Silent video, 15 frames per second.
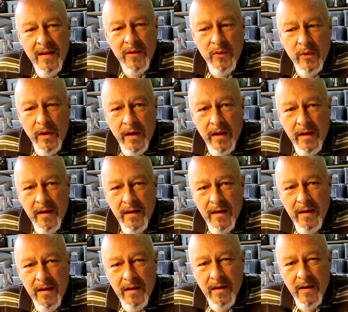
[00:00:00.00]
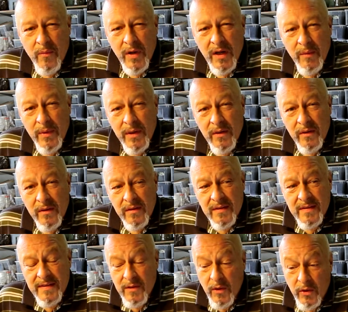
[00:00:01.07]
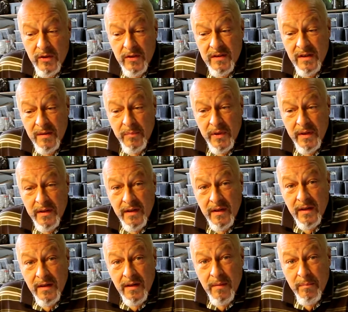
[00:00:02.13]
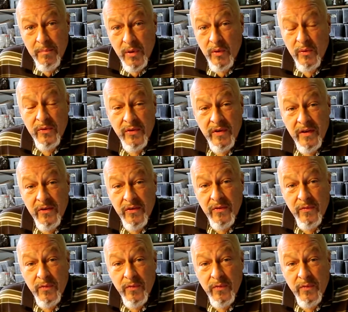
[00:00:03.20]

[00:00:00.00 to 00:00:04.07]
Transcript: Today uh, we will start the breeding process